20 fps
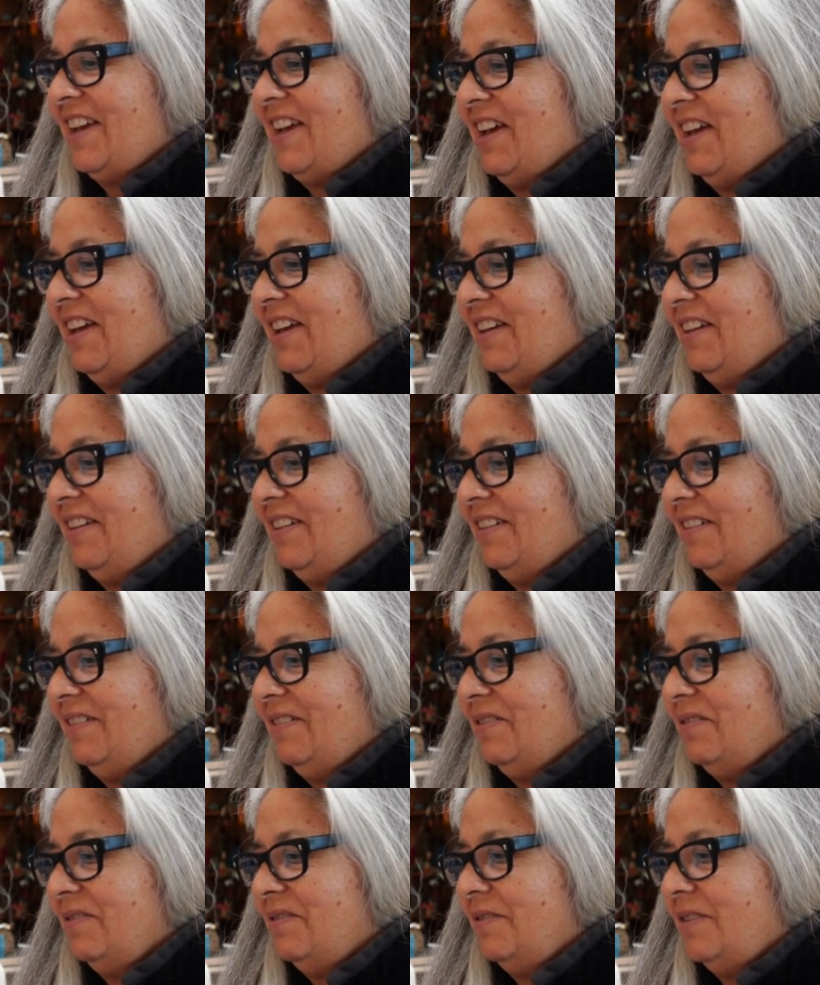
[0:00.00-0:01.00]

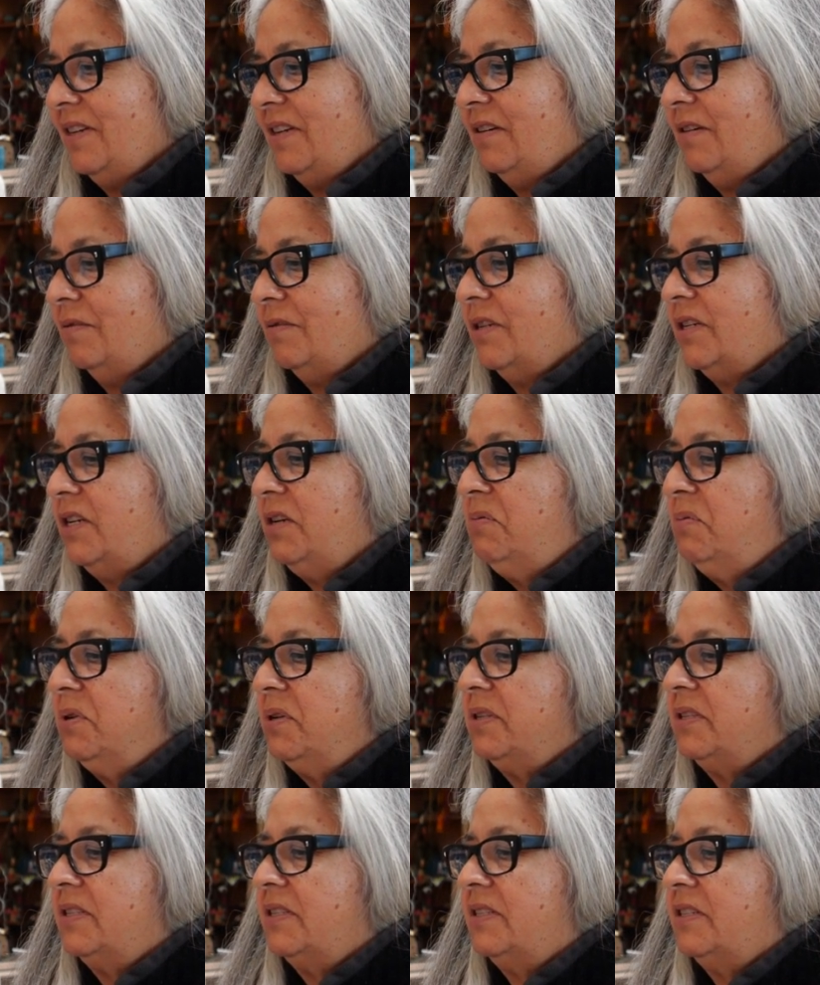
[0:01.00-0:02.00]
uh, you know she
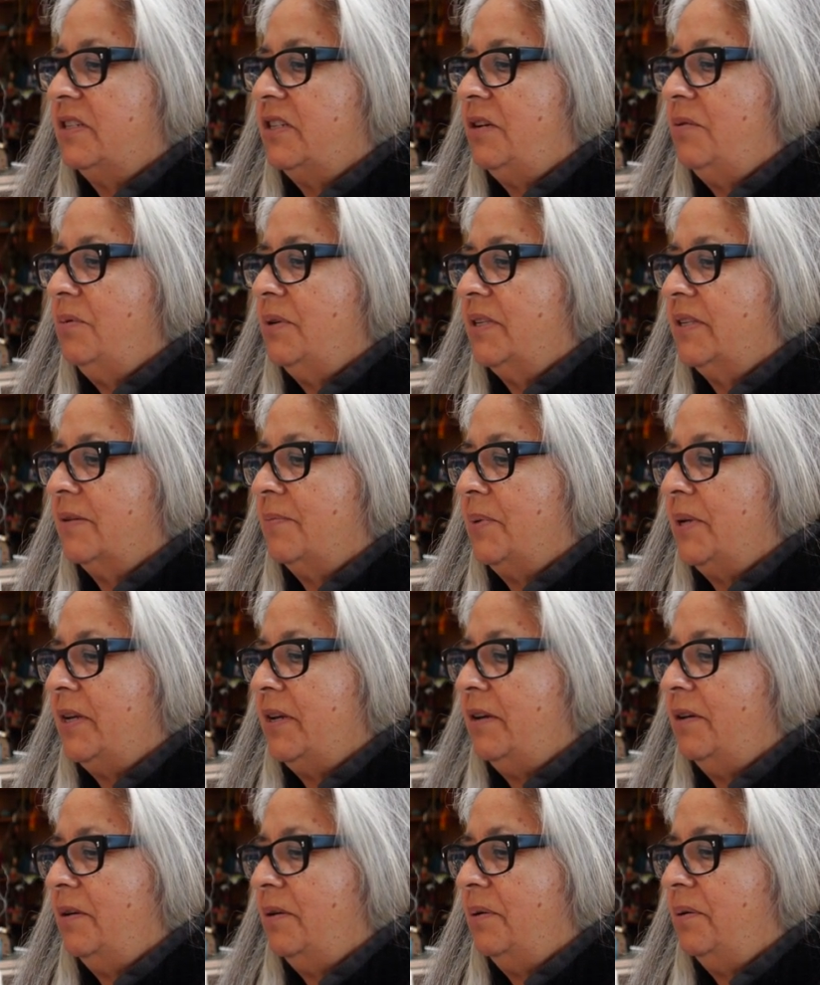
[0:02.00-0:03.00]
was she was
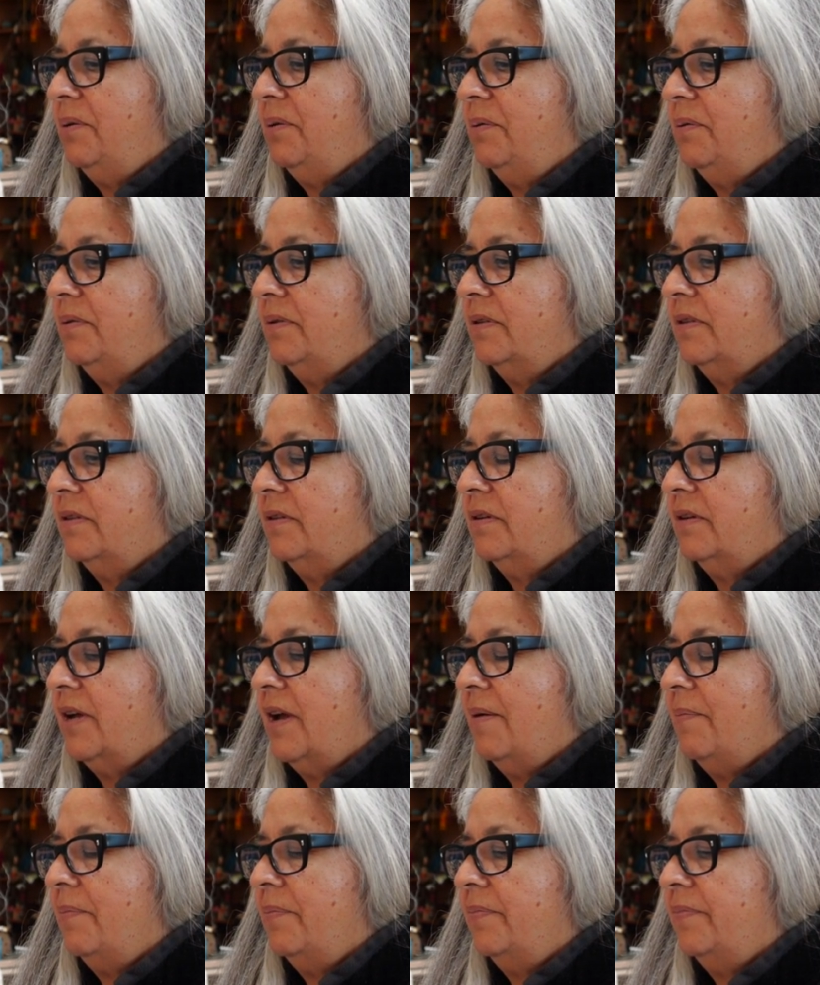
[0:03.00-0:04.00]
somebody who stood
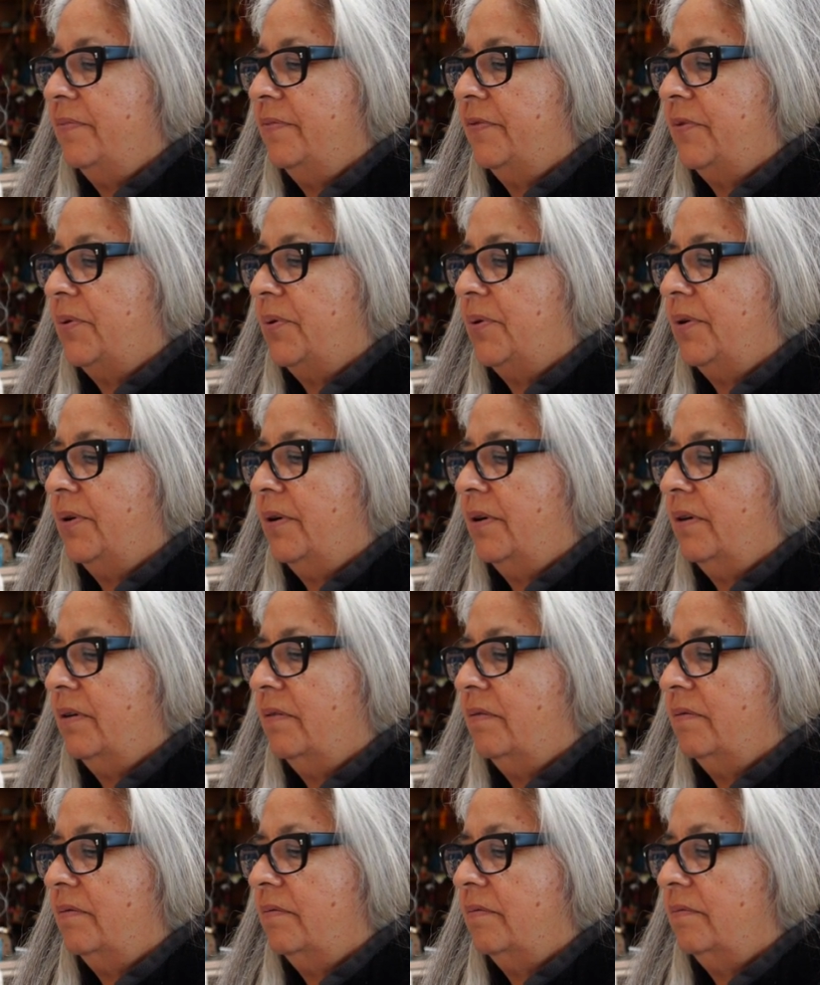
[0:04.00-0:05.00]
up
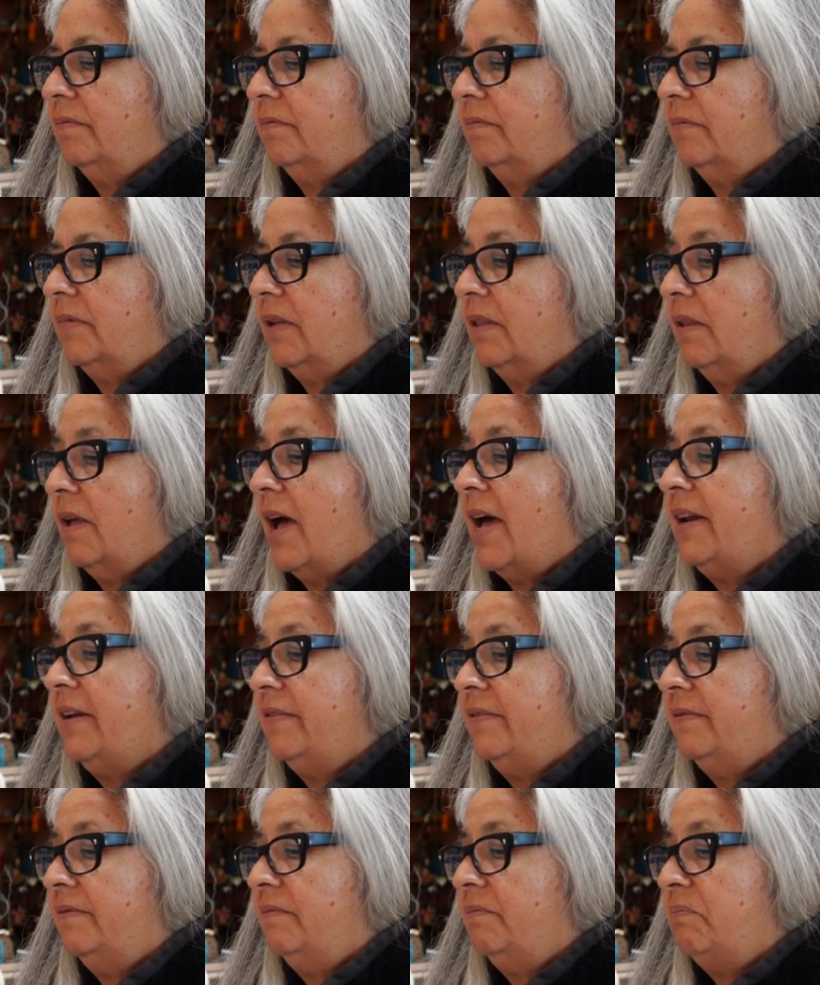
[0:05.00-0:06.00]
for a lot
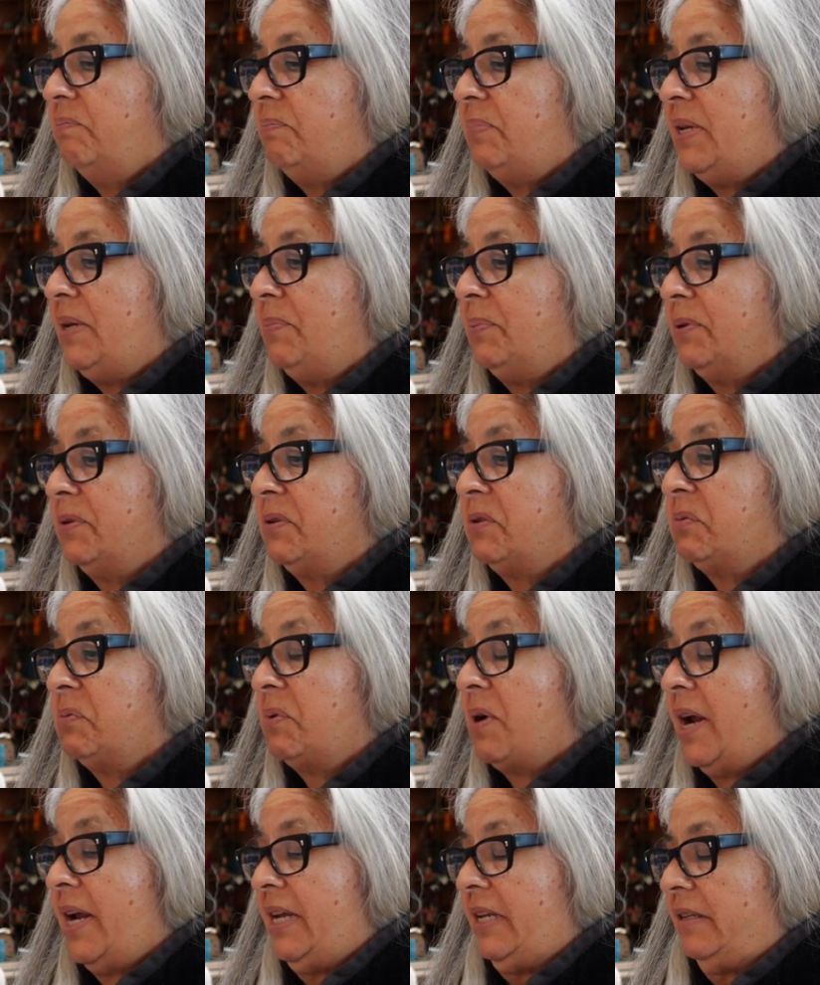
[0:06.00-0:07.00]
of people's
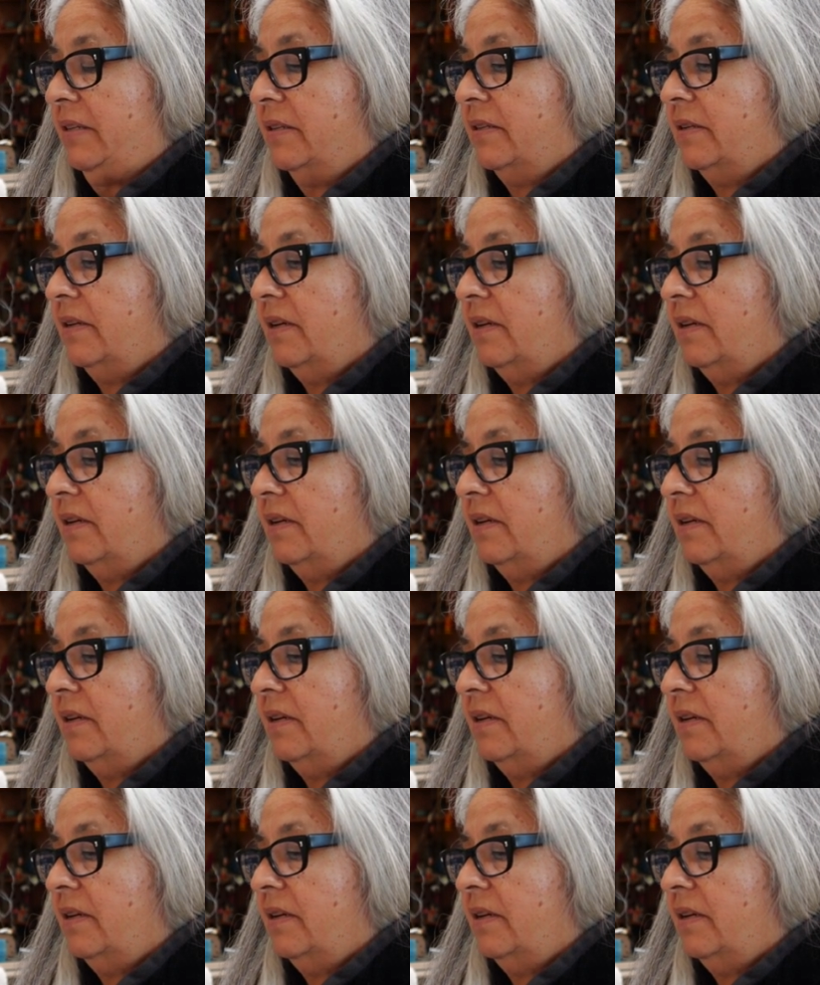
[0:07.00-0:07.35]
rights.